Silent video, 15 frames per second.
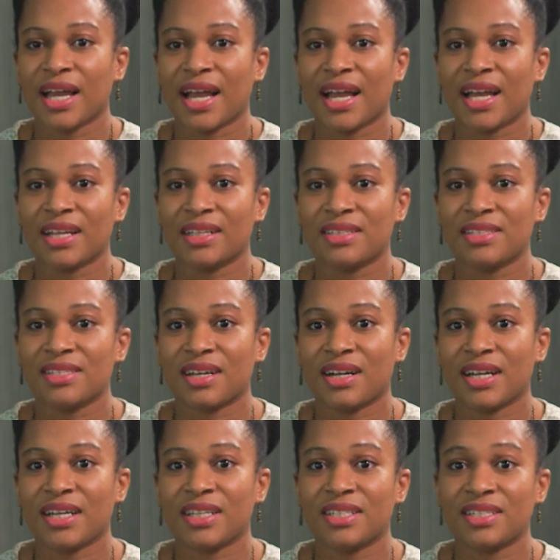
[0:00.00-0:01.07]
And
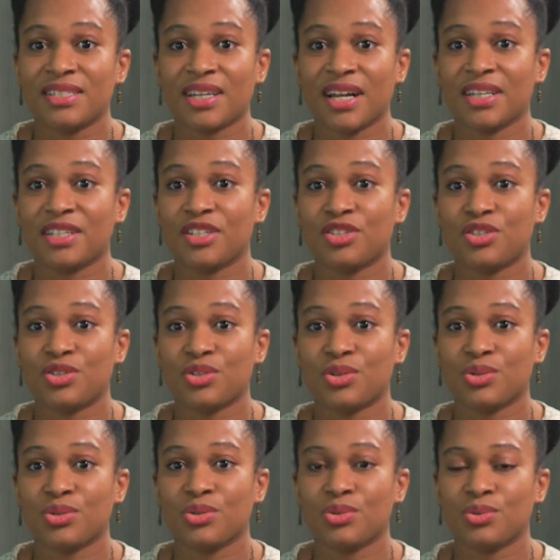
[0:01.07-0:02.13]
I decided
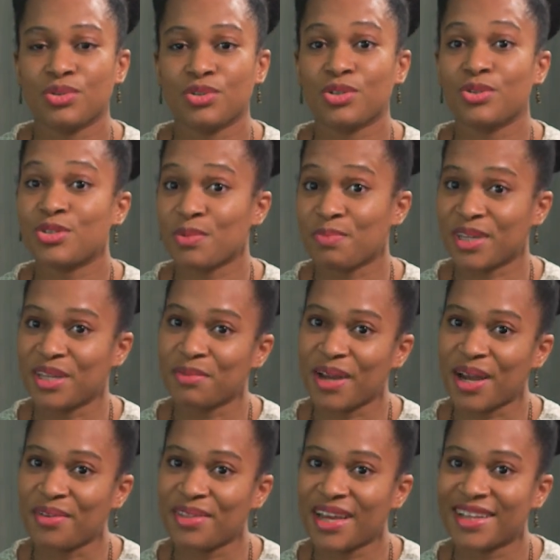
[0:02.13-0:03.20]
to do something
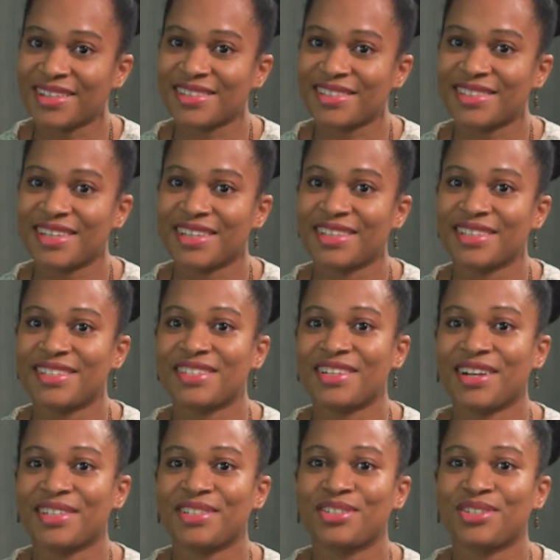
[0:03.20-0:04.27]
about that and
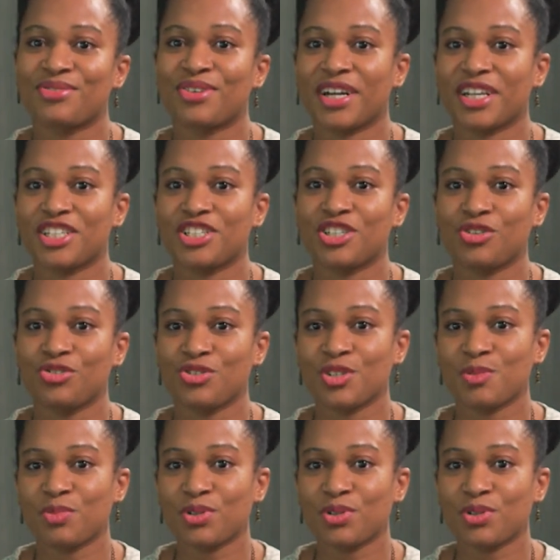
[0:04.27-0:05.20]
started to write children's